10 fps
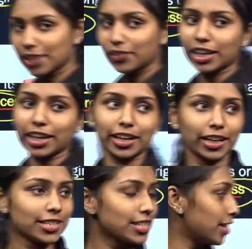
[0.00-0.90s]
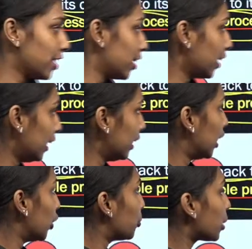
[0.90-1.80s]
is given here, right?
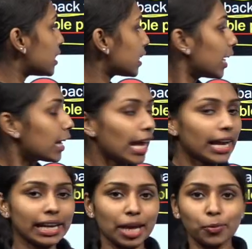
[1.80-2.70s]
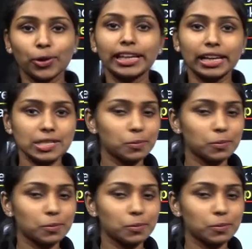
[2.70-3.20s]
Do you getting any idea about the